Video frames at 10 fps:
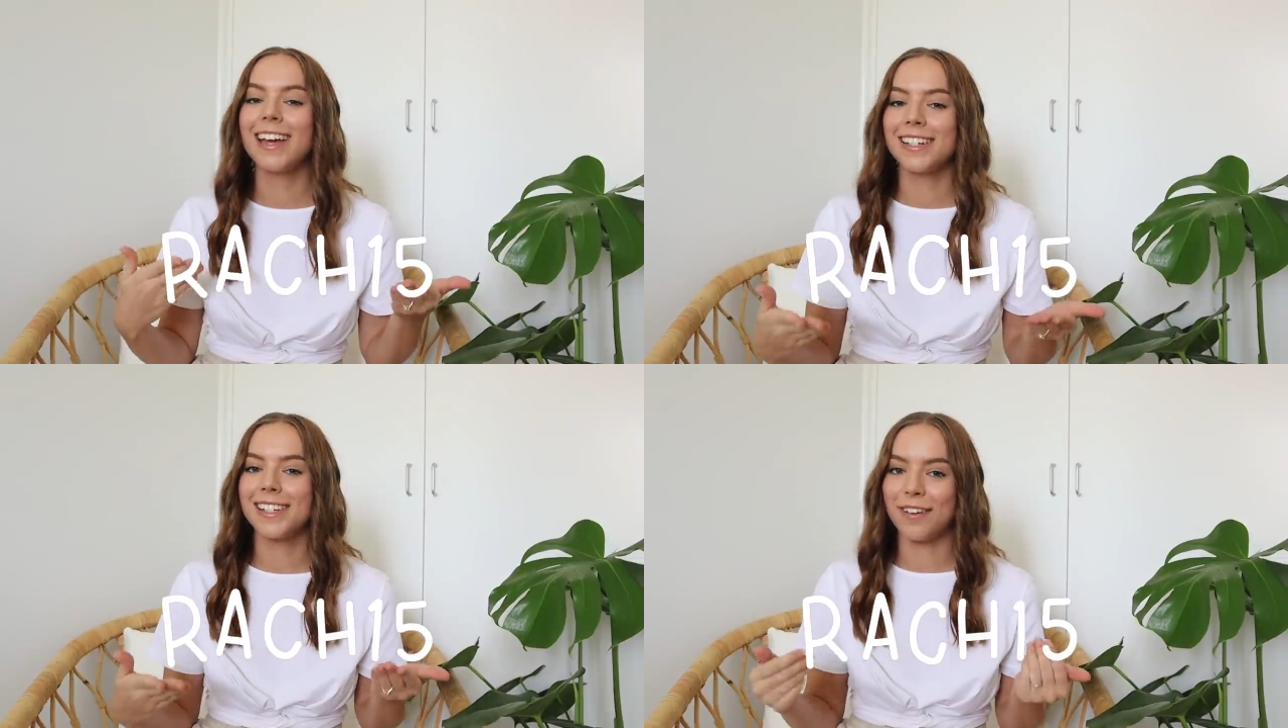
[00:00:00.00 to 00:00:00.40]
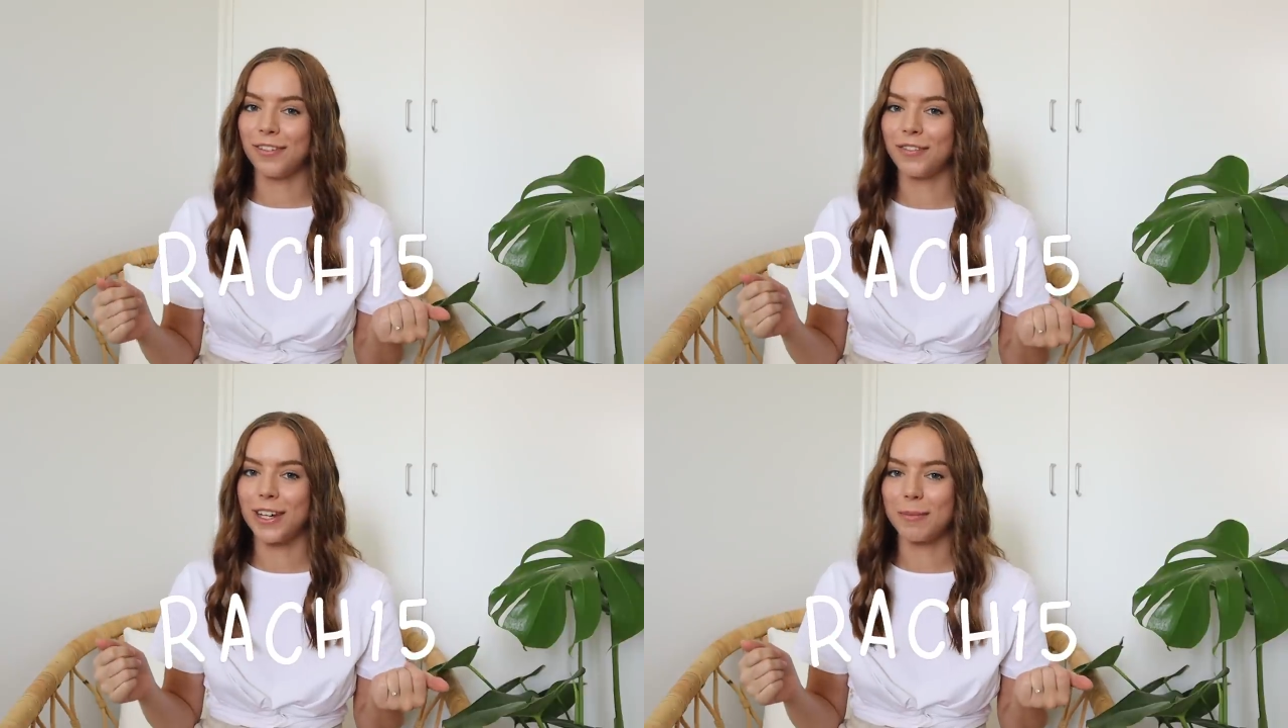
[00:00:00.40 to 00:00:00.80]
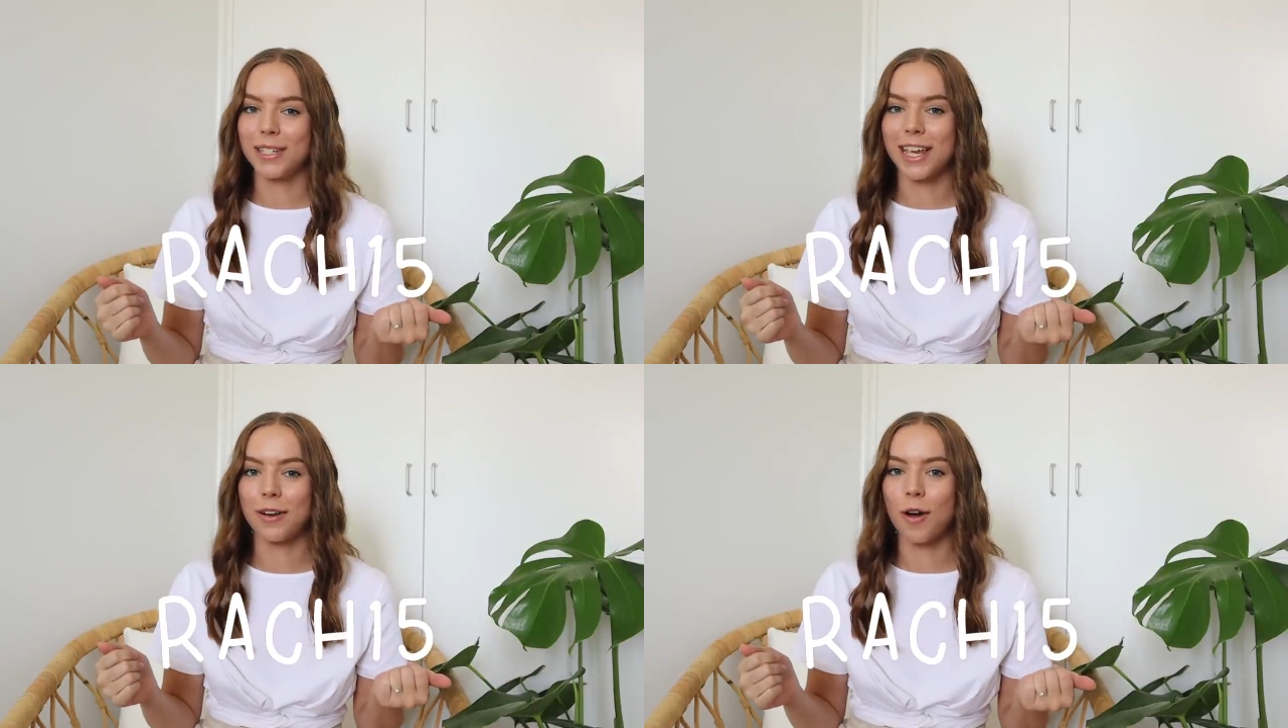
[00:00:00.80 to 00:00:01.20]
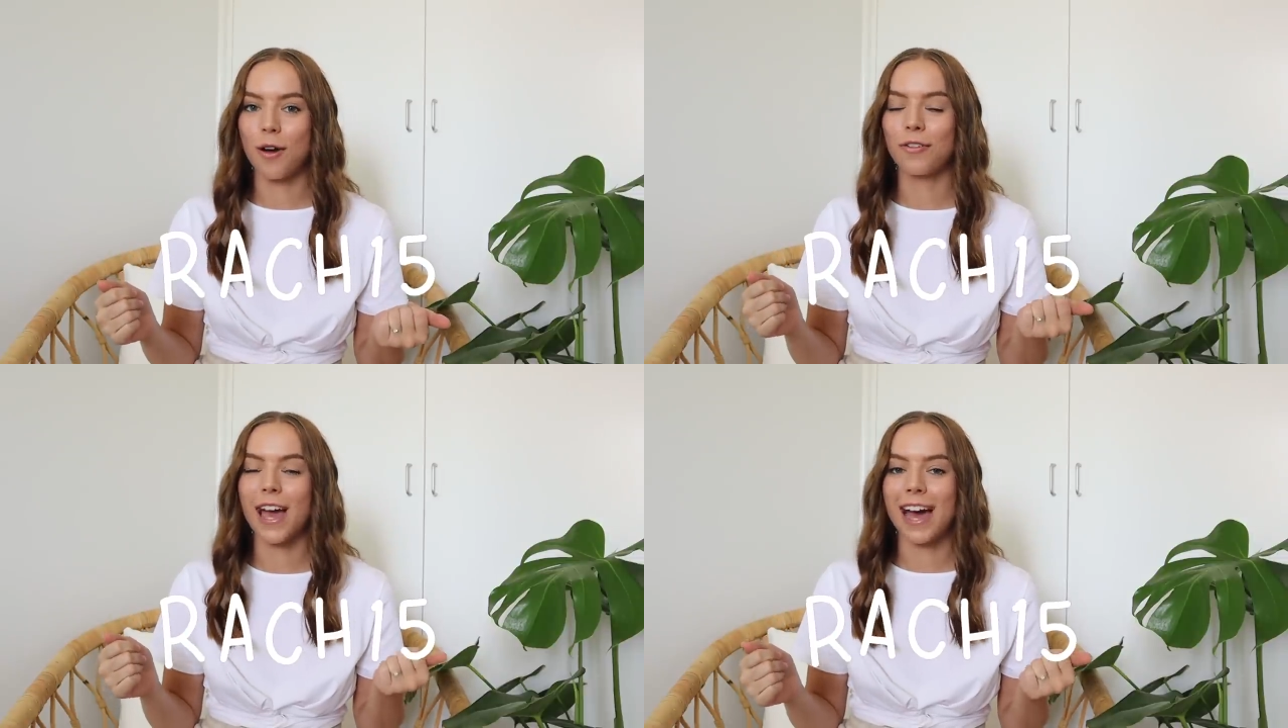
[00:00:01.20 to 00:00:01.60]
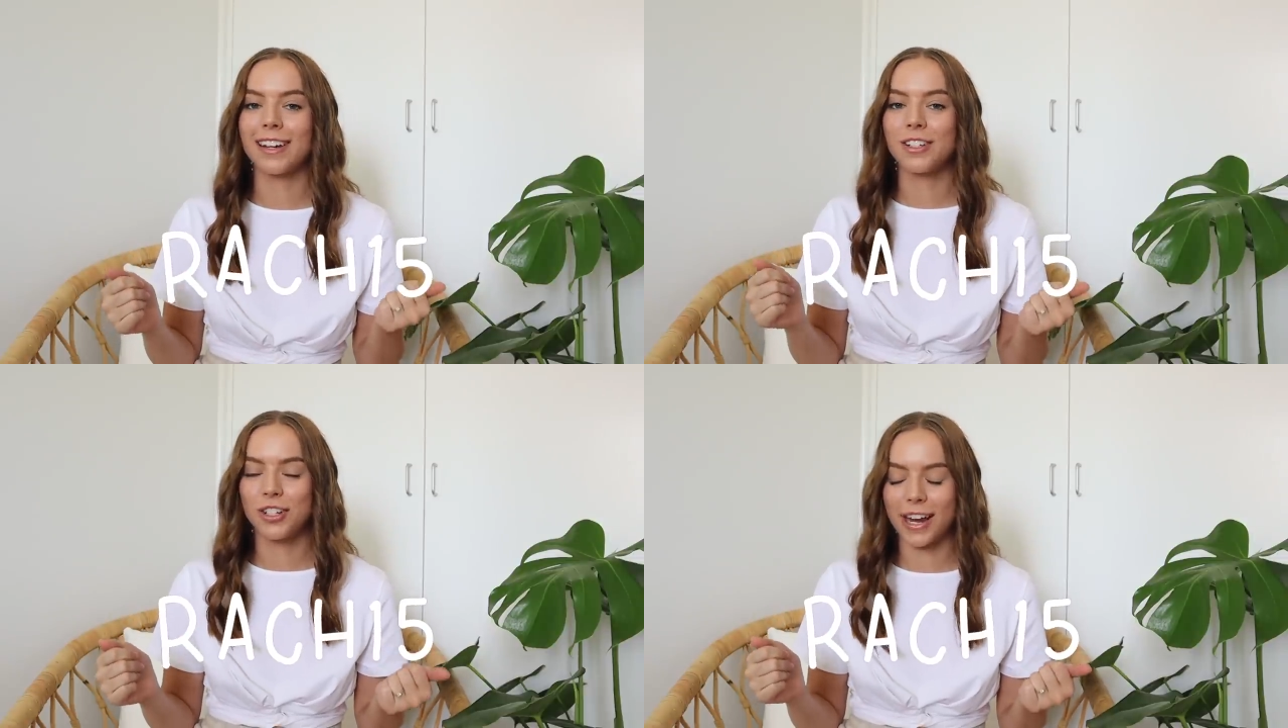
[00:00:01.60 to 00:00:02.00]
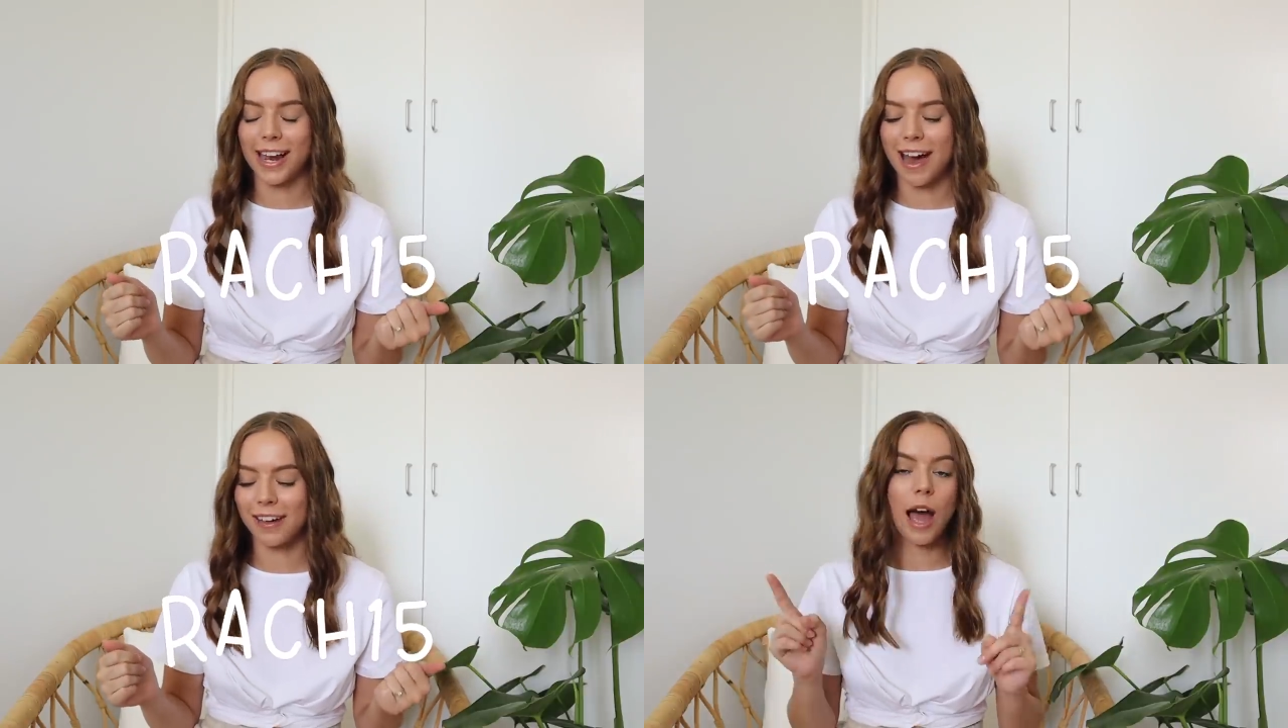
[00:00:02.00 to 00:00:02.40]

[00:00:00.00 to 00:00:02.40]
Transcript: to save 15% off at checkout.